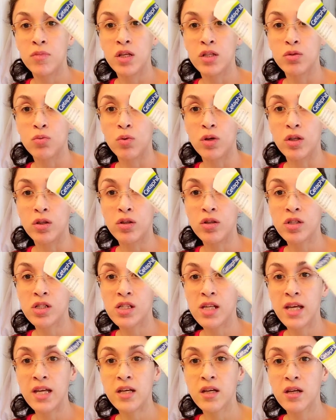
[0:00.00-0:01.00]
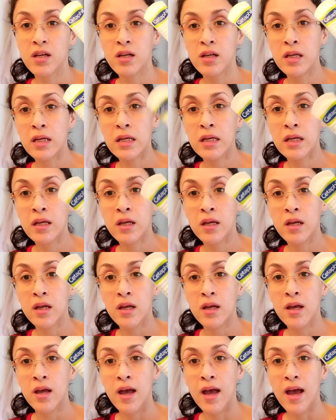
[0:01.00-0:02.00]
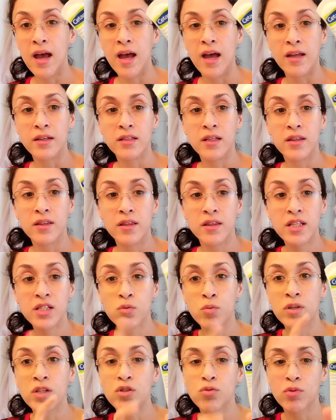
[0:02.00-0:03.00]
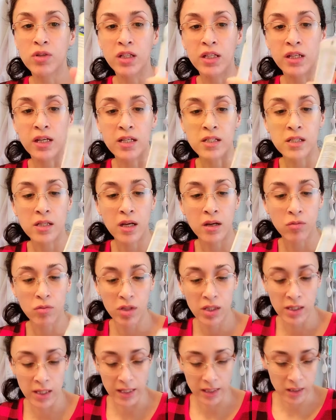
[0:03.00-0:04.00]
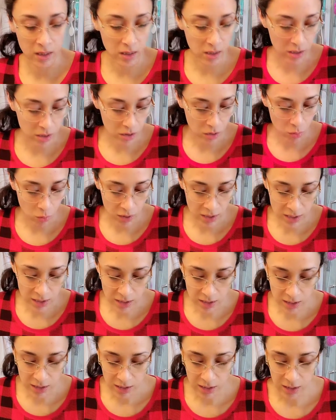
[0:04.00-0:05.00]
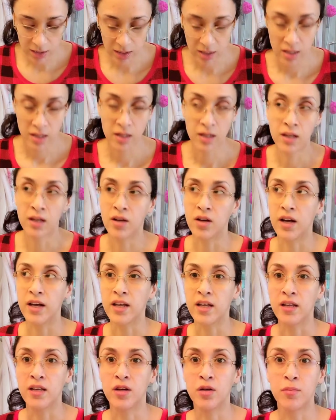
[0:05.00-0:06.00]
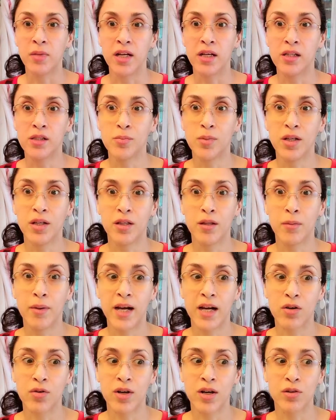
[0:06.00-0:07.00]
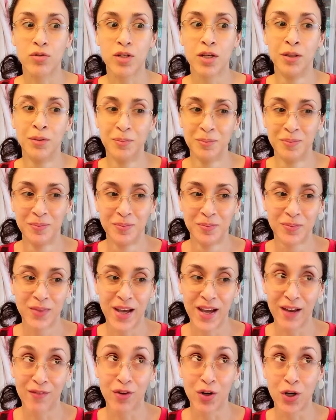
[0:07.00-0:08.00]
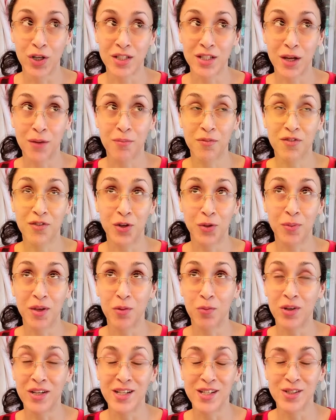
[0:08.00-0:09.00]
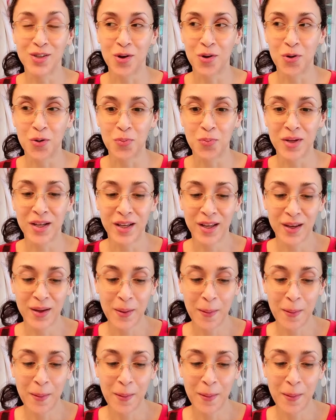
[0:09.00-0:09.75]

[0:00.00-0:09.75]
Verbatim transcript: That's what it looks like. And this one is really nice. I really like this one. I can hear my husband in the background. I have a hard time filming when he's home.